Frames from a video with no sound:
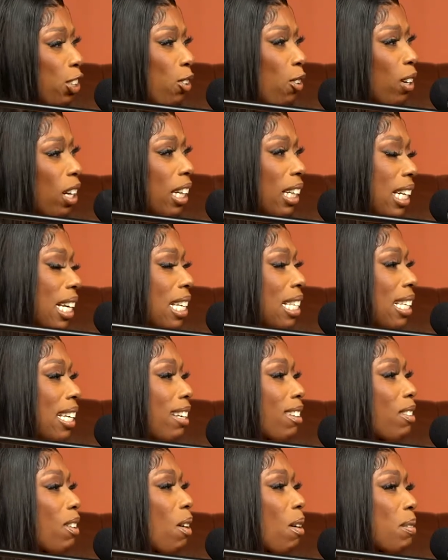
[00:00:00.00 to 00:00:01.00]
going to listen.
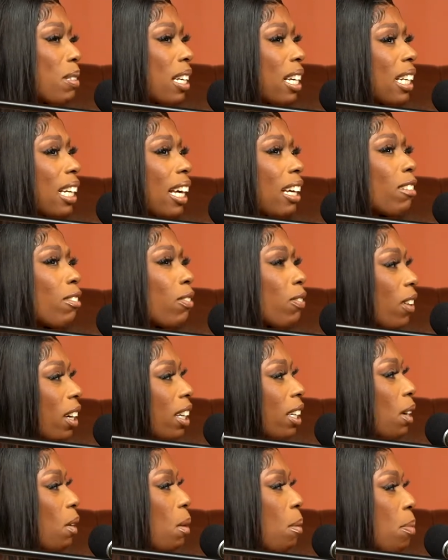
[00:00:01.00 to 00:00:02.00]
You know what I'm saying? Like,
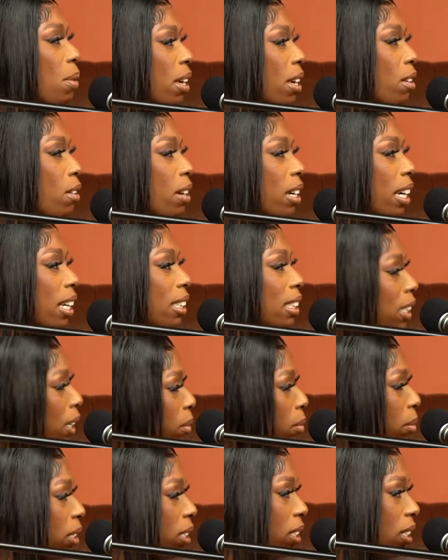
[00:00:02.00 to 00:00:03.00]
fuck your opinion. You ain't got to tell
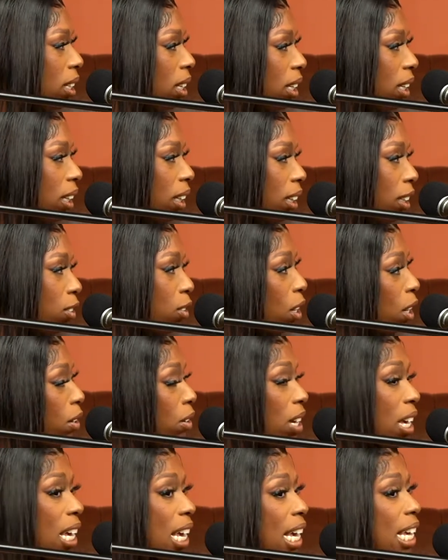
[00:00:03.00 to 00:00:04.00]
me shit, you know?
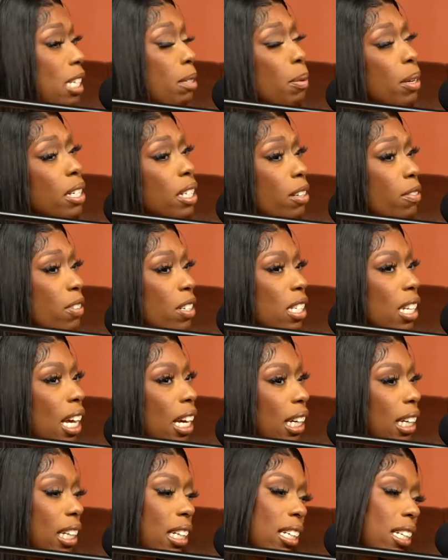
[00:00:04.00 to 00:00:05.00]
Especially if it's
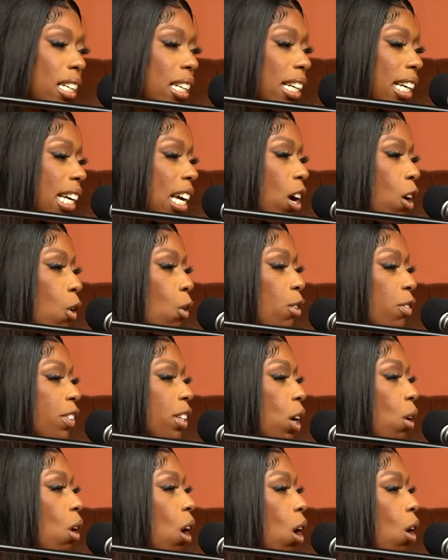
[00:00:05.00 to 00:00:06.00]
not good or if it
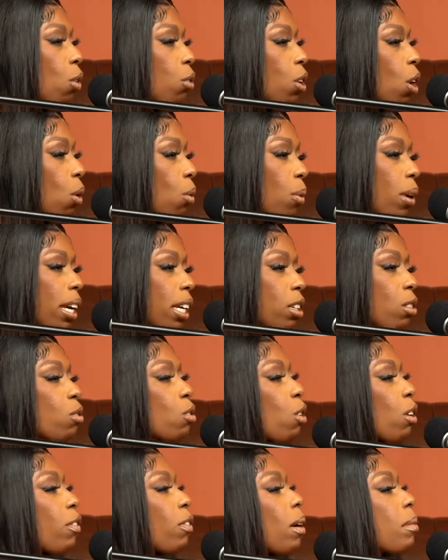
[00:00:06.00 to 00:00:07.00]
don't hold no weight. You
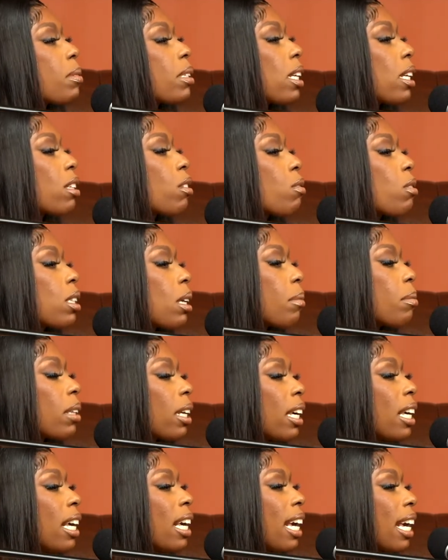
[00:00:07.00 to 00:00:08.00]
know, if I'm telling you
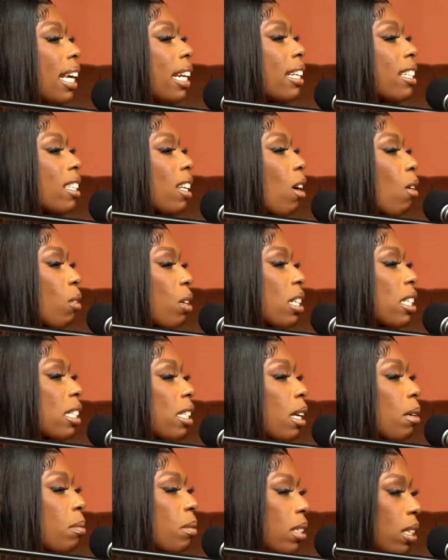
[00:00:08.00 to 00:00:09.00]
something and it's holding
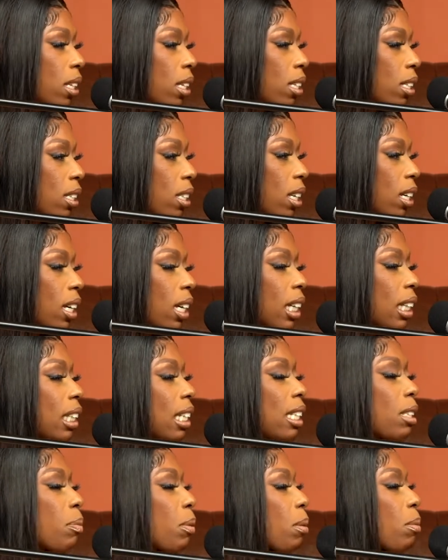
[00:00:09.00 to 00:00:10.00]
substance,
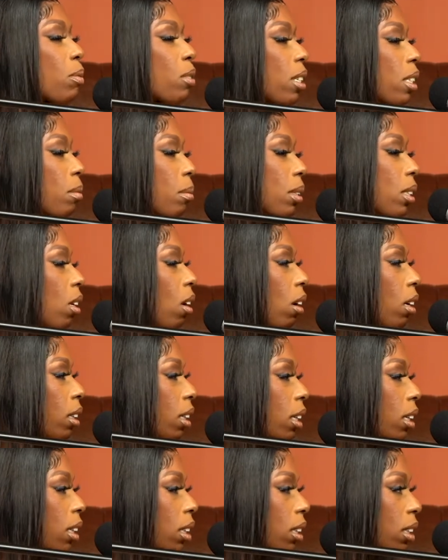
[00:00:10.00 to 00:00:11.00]
these people just be
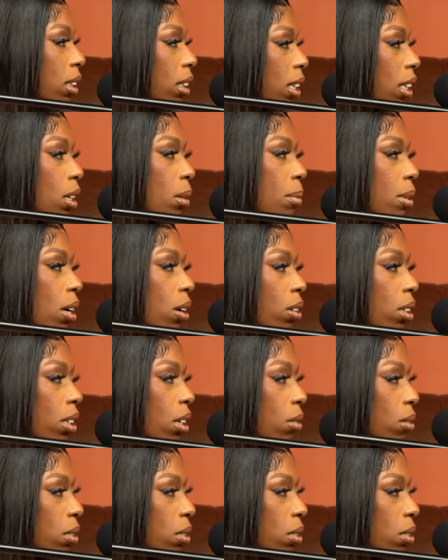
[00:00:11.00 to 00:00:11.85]
talking. You don't be holding no